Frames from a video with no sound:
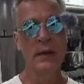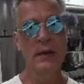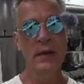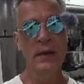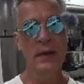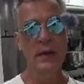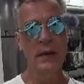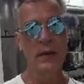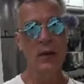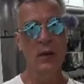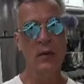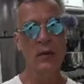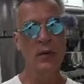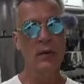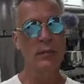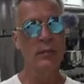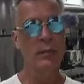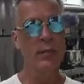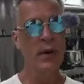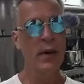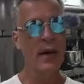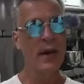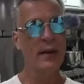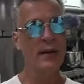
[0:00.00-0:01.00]
a local
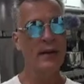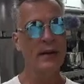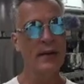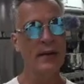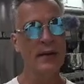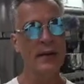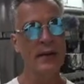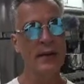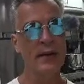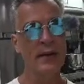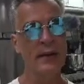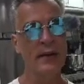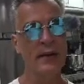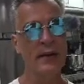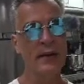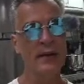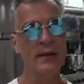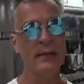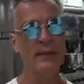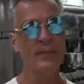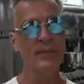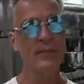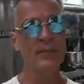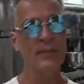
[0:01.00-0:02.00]
brand, and
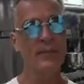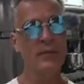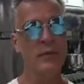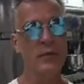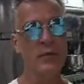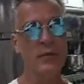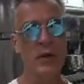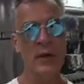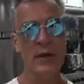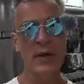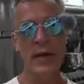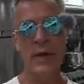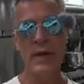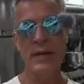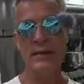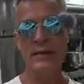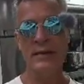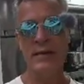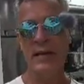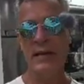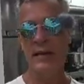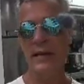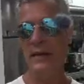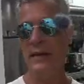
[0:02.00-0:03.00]
so I
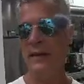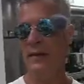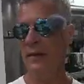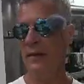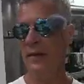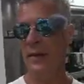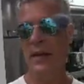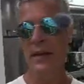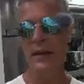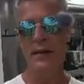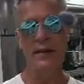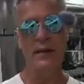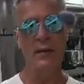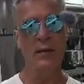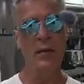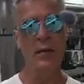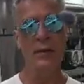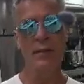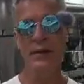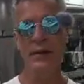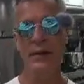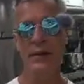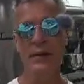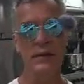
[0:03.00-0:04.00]
asked that, and the
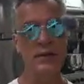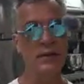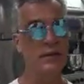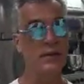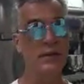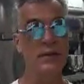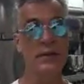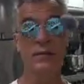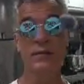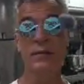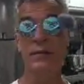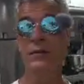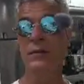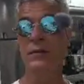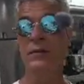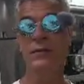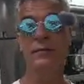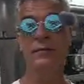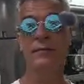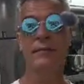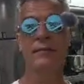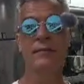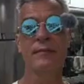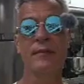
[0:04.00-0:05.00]
woman she was
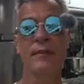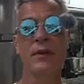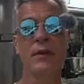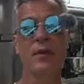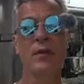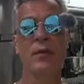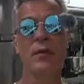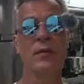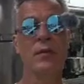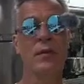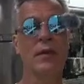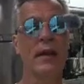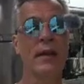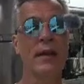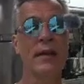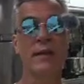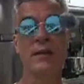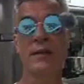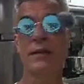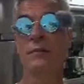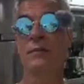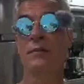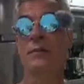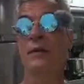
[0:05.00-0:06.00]
the older lady.
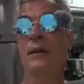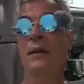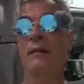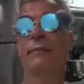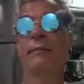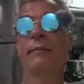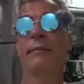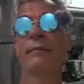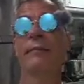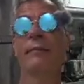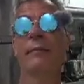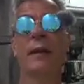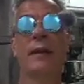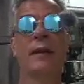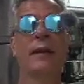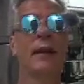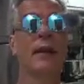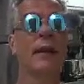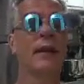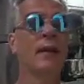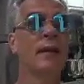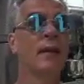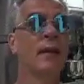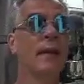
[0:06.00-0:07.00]
She was like, and
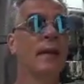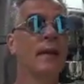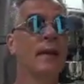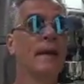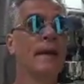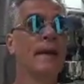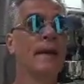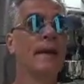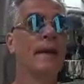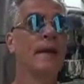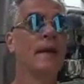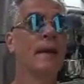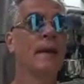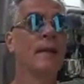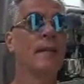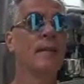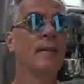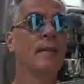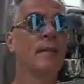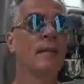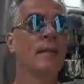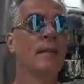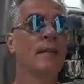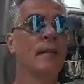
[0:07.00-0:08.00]
then
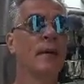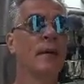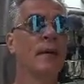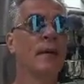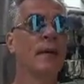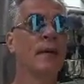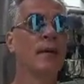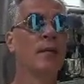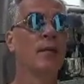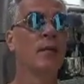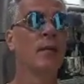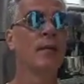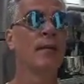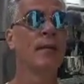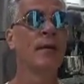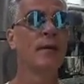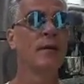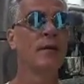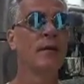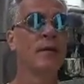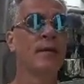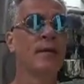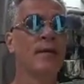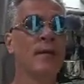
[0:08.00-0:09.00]
another woman
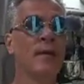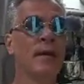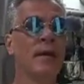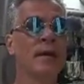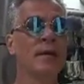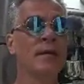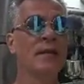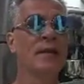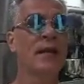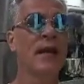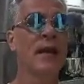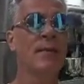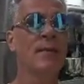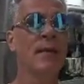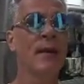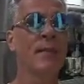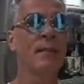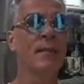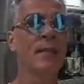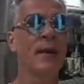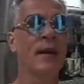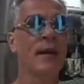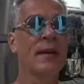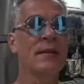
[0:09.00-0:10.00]
in her 40s came
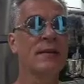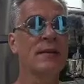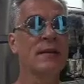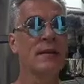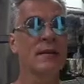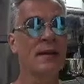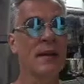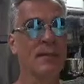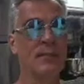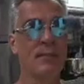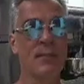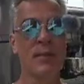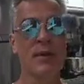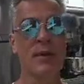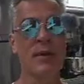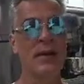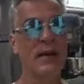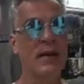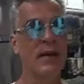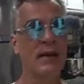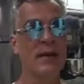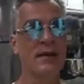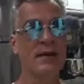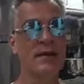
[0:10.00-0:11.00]
up, and I said, I'm
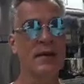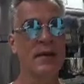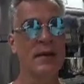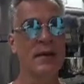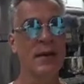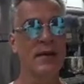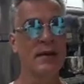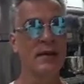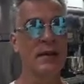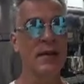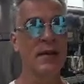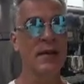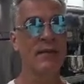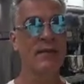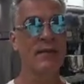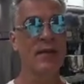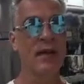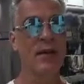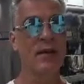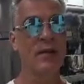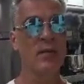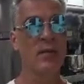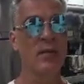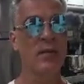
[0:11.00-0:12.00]
pointing at it, I said, I'd like to have
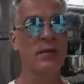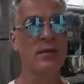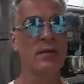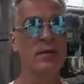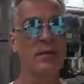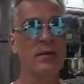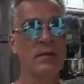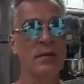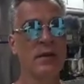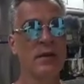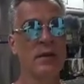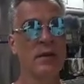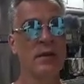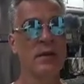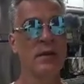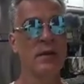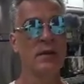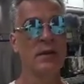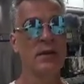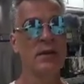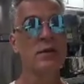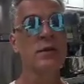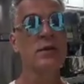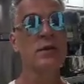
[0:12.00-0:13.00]
that orange
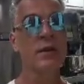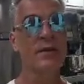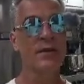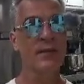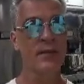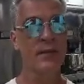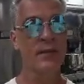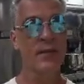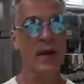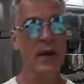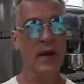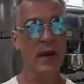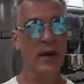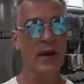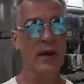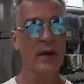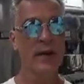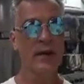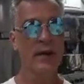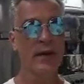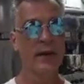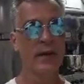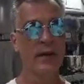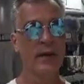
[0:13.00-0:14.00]
soft drink,
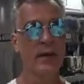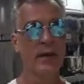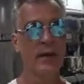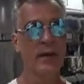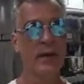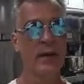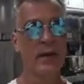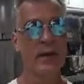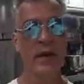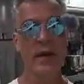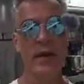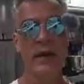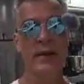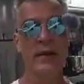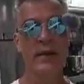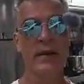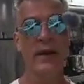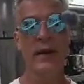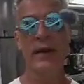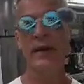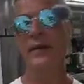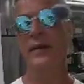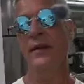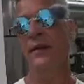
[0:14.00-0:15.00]

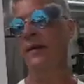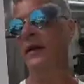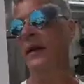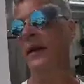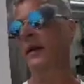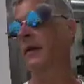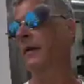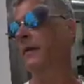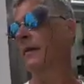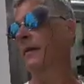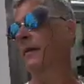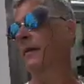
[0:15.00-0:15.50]
and they're like